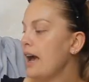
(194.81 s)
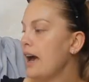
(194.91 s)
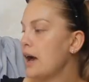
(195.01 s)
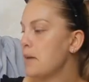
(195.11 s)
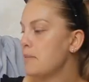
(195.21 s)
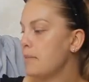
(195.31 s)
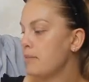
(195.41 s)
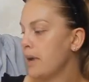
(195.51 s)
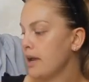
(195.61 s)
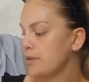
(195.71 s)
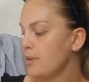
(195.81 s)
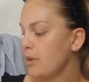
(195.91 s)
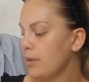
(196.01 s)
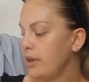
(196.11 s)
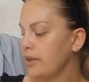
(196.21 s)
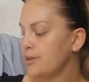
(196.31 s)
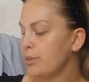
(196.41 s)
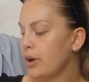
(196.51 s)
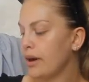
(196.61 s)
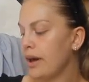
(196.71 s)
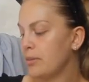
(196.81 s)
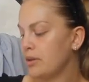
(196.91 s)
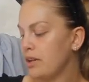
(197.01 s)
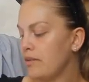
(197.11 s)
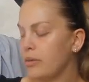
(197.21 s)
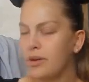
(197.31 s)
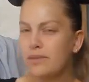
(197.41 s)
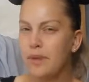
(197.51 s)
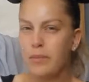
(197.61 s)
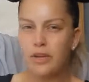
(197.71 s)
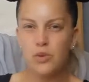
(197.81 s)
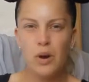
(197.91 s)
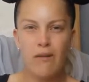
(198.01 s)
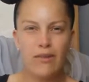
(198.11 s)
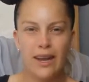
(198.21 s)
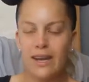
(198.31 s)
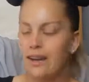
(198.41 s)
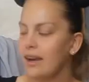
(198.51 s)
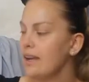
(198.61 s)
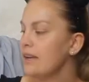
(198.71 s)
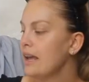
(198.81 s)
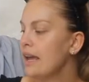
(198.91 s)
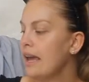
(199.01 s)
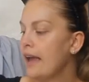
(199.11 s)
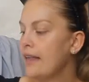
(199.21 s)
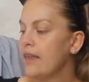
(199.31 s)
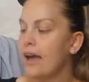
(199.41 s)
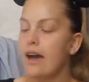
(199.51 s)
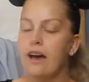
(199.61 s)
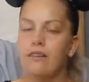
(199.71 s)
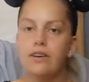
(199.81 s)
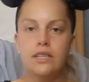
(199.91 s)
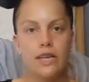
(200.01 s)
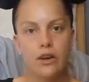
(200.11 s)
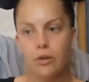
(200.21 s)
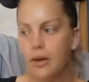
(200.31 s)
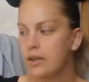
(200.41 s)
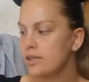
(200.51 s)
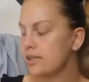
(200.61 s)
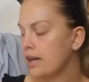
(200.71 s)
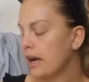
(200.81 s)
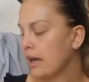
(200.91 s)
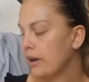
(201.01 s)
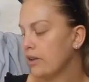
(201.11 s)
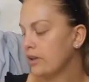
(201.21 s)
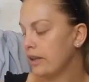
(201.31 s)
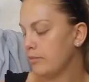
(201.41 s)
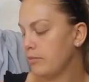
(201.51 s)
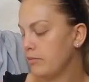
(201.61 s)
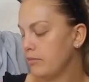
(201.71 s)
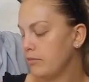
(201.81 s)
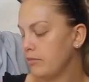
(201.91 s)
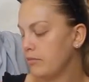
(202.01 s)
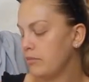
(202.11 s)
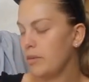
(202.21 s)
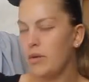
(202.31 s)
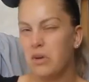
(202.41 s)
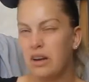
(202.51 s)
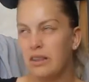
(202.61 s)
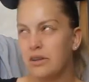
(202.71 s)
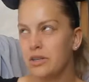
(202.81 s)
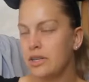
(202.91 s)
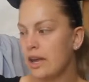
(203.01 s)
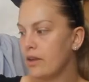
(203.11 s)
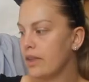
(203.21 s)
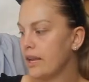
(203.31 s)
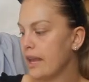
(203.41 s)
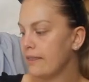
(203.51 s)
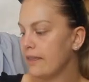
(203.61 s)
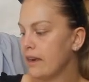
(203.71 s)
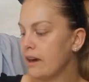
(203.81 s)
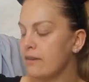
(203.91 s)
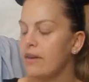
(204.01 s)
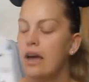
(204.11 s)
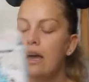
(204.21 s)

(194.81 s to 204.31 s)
My husband bought me this book. I believe it was maybe $12.99. And they have a Tinkerbell style and maybe one other style that I can't think of.